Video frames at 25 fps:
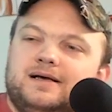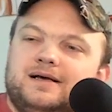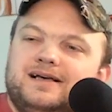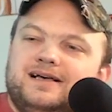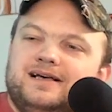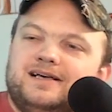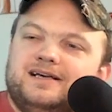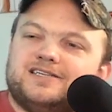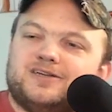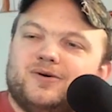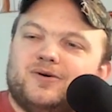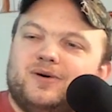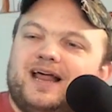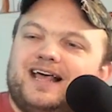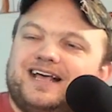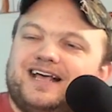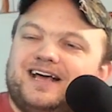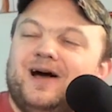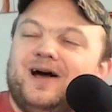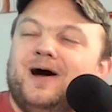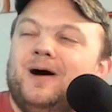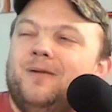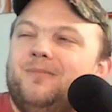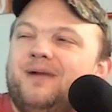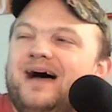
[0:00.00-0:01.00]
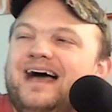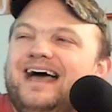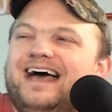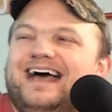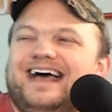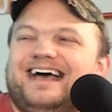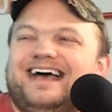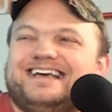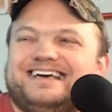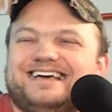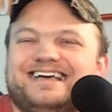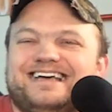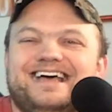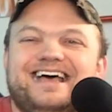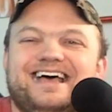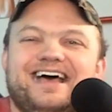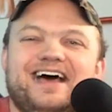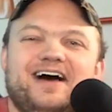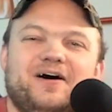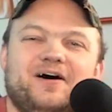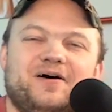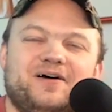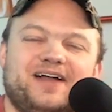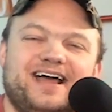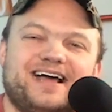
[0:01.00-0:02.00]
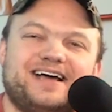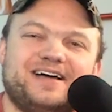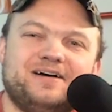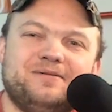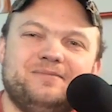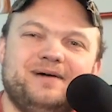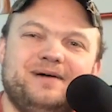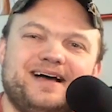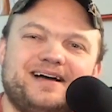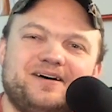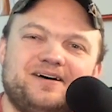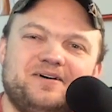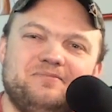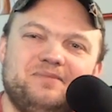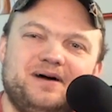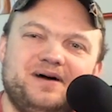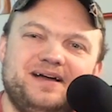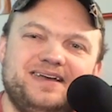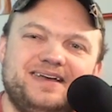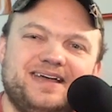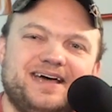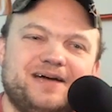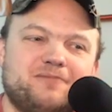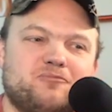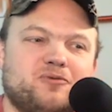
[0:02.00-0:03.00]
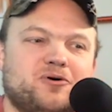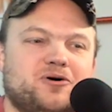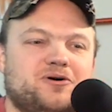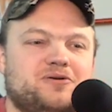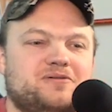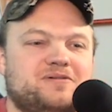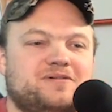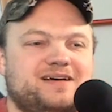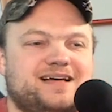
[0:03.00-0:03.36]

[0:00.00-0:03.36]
So when I come back on Monday, bro,